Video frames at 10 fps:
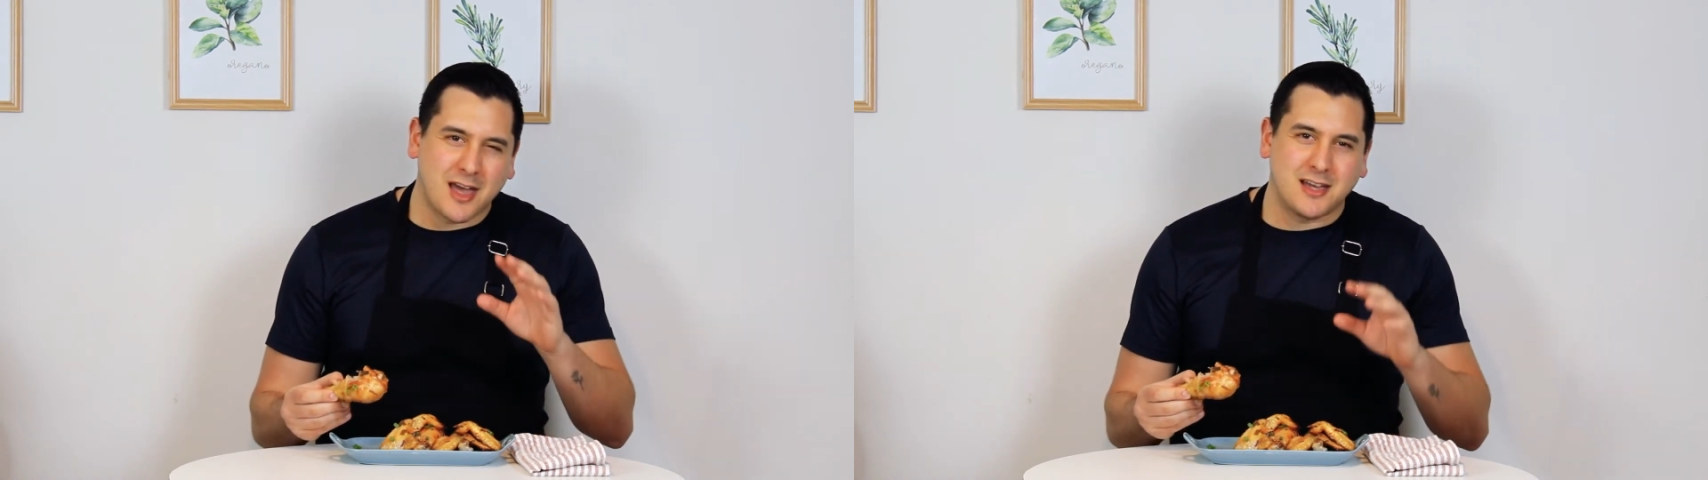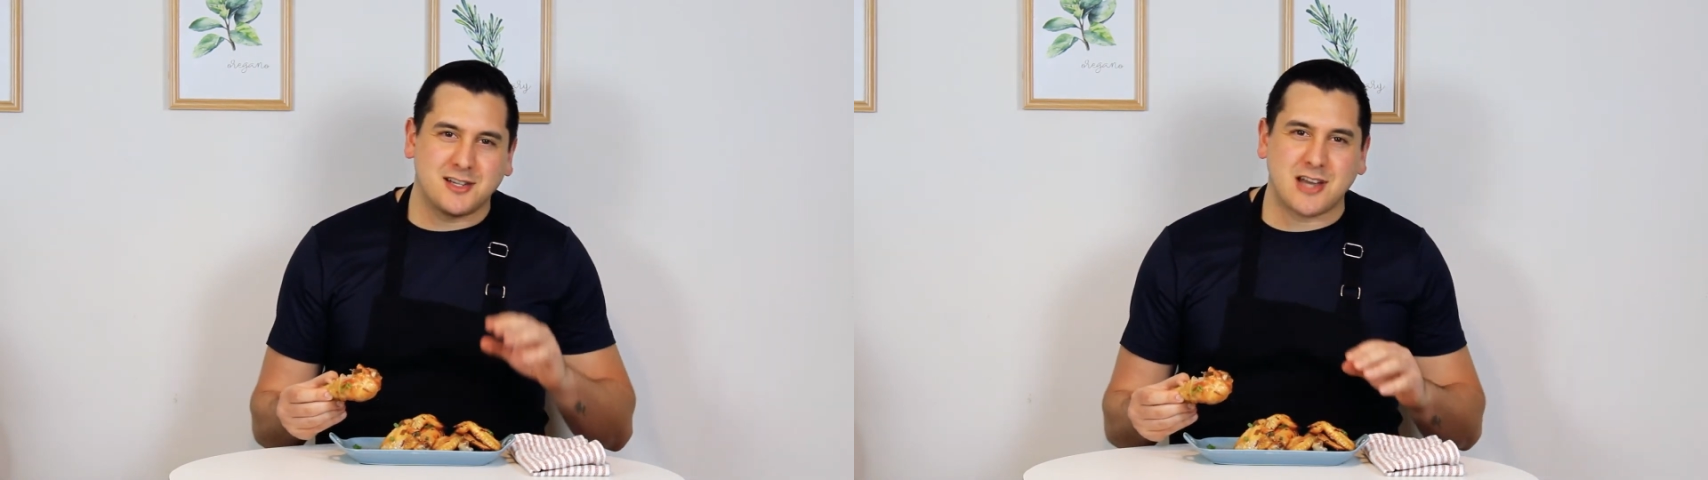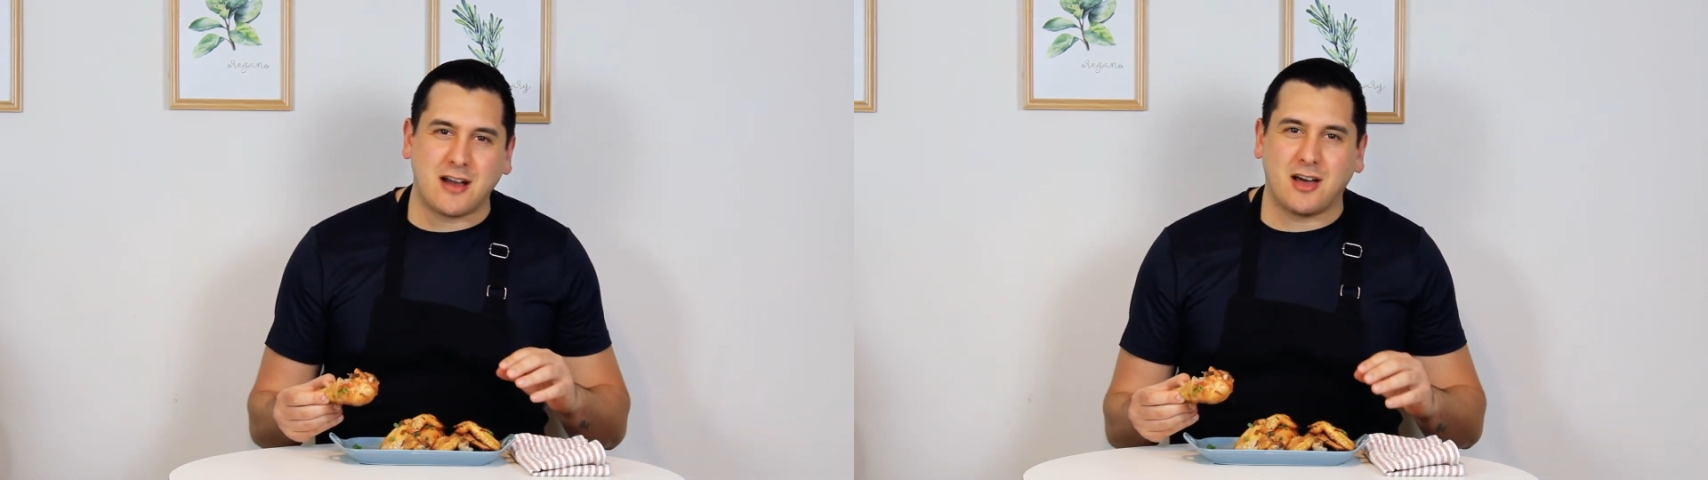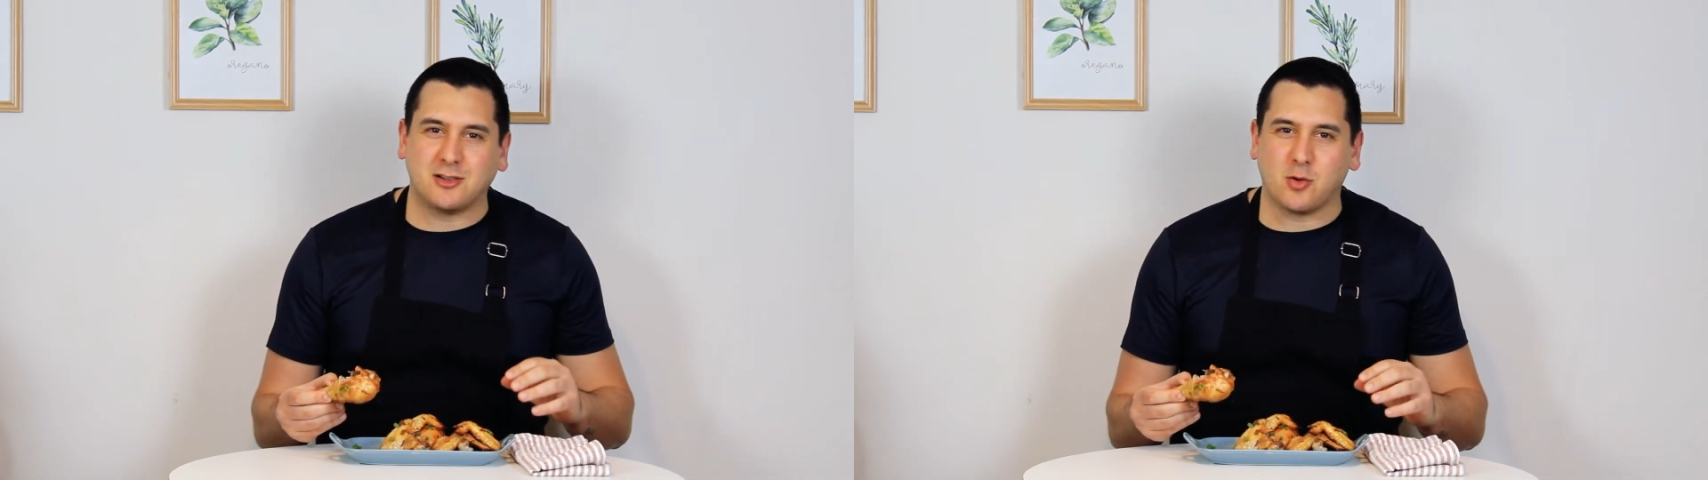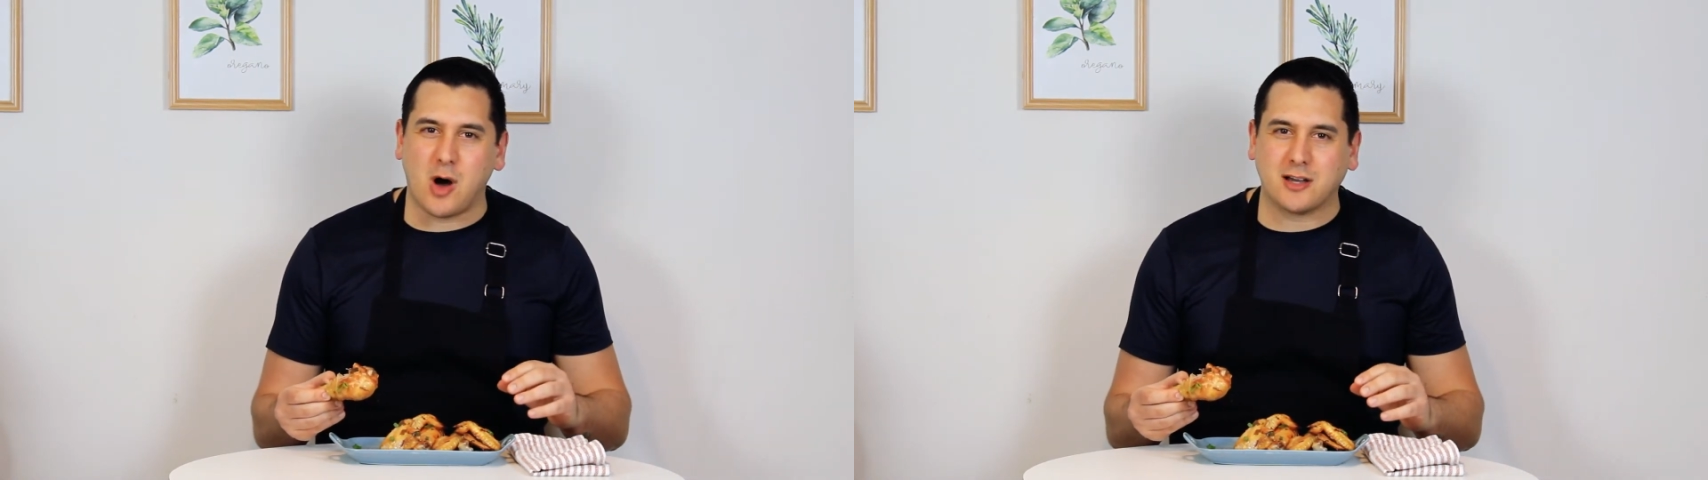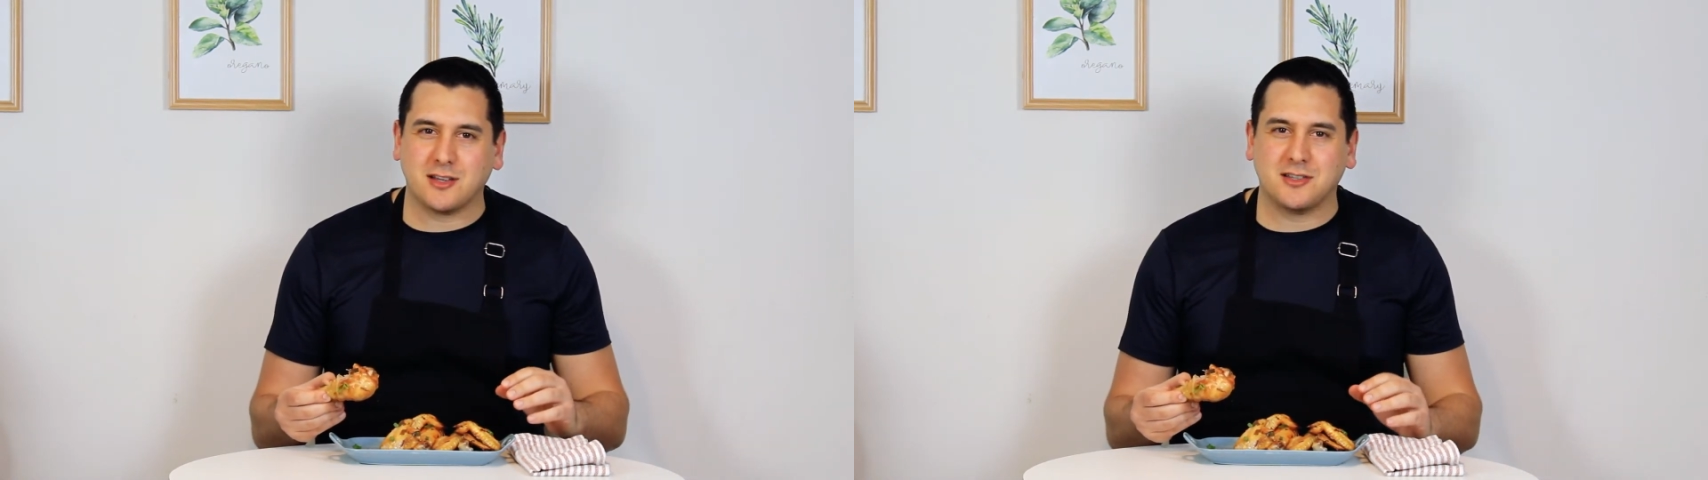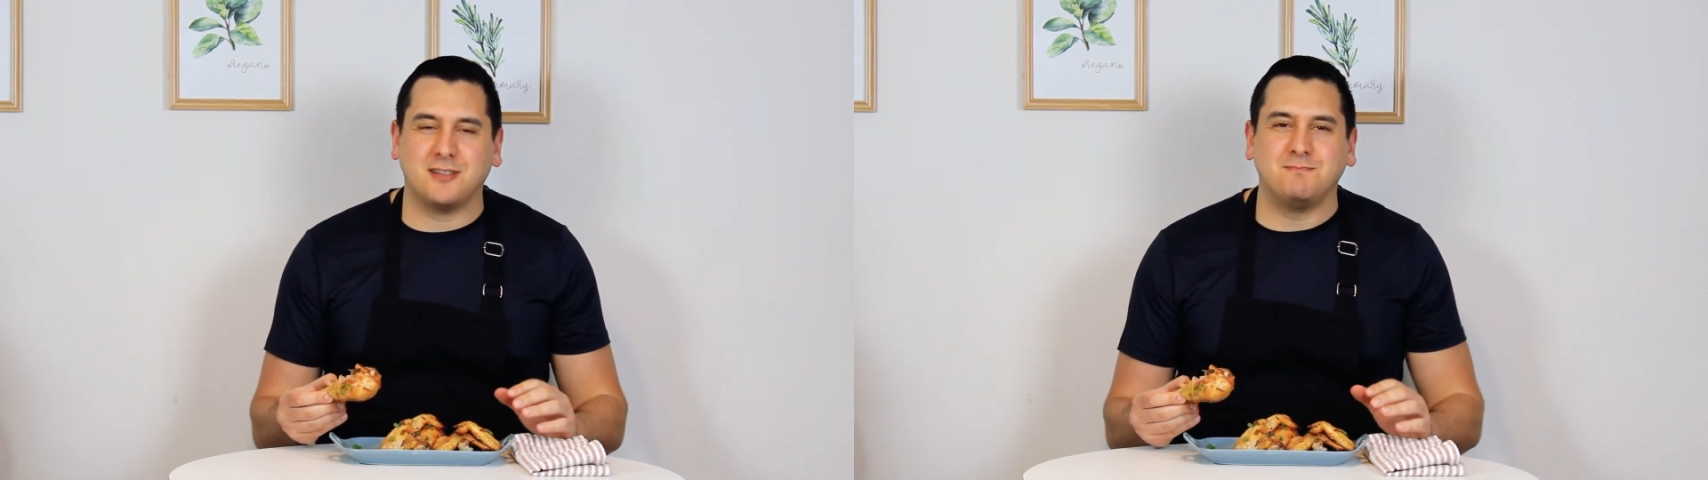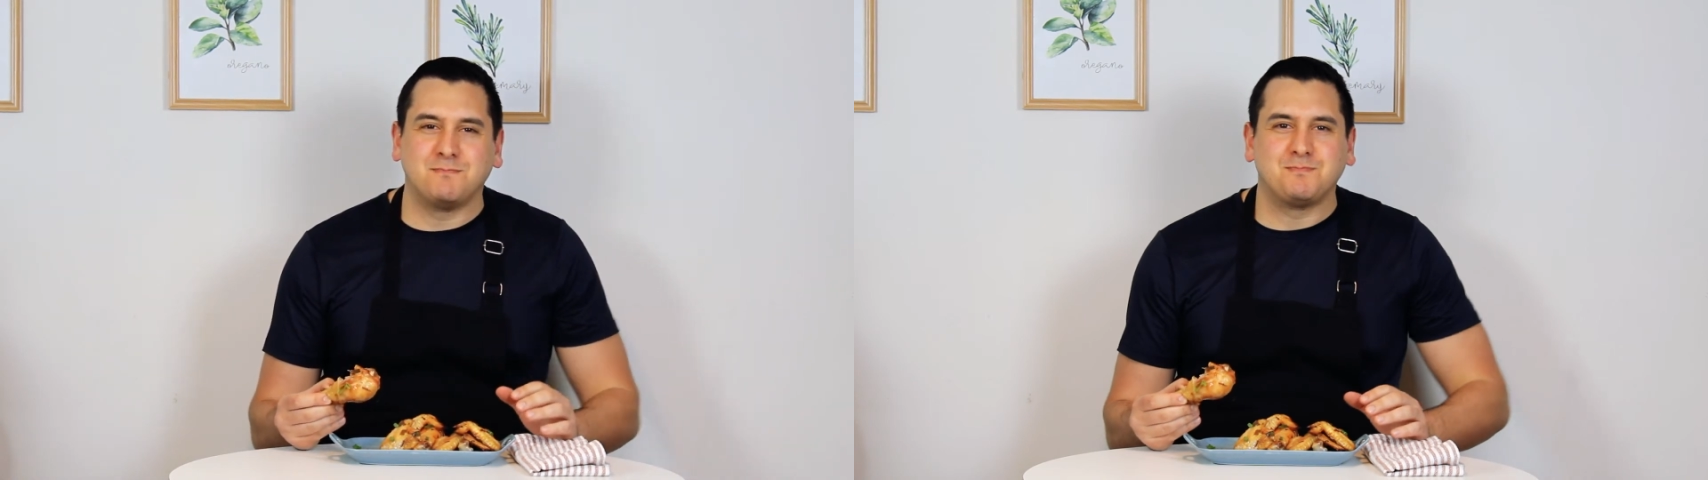Shout out to Waka-san.